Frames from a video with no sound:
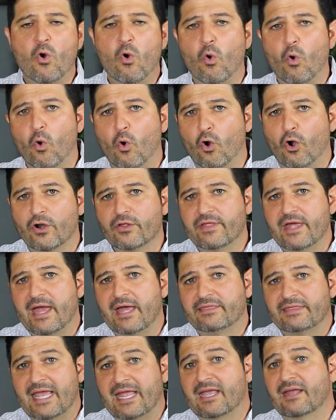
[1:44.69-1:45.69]
or
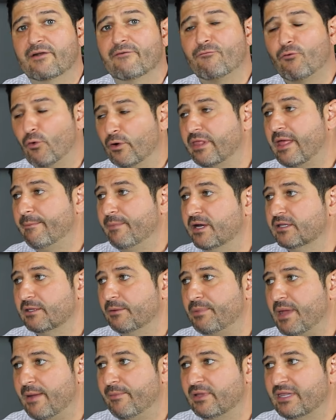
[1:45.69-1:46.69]
that they can afford that
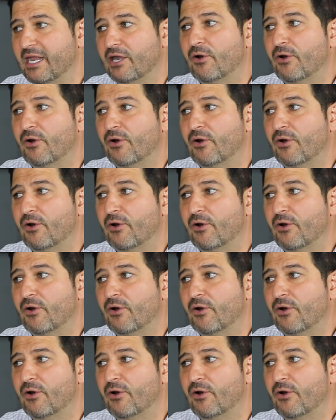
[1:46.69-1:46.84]
monthly payment.